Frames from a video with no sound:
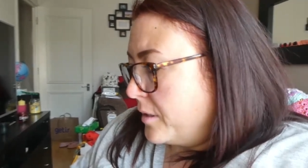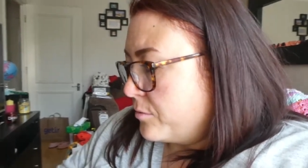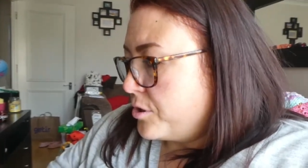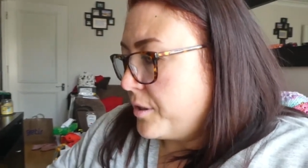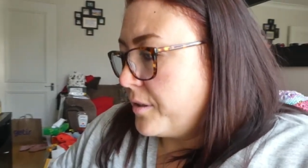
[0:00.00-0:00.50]
I
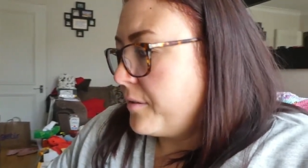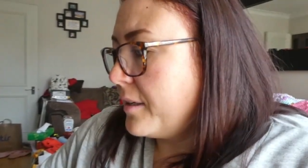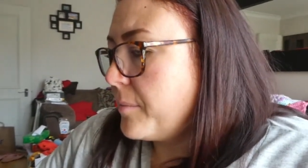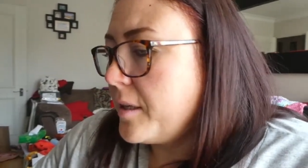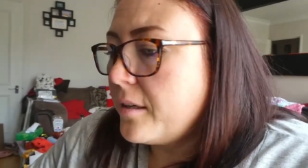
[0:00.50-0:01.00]
will show you.
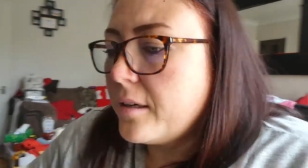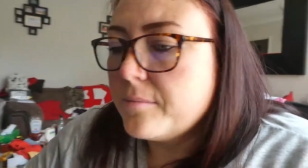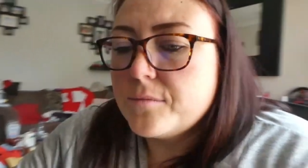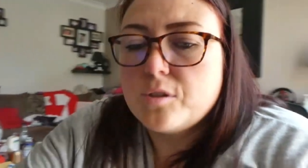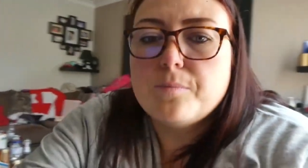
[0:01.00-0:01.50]
Let me
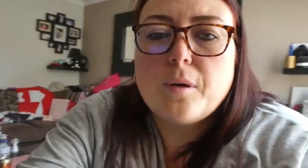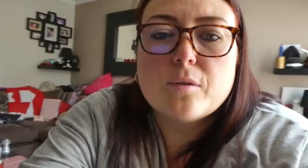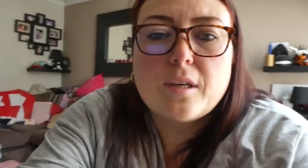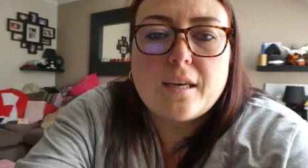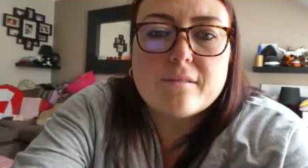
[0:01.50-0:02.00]
um, just
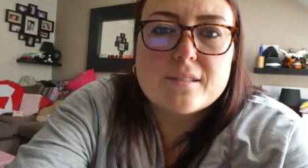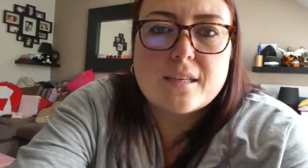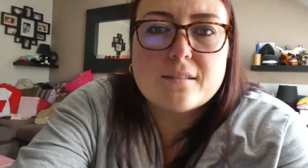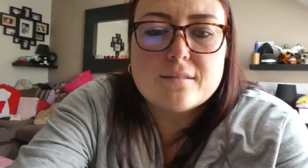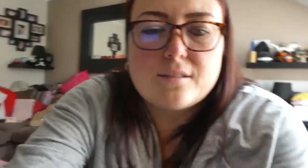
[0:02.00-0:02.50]
plonk you here a
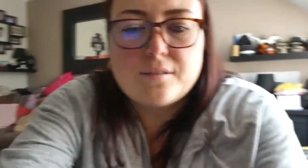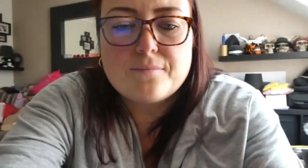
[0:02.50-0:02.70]
second.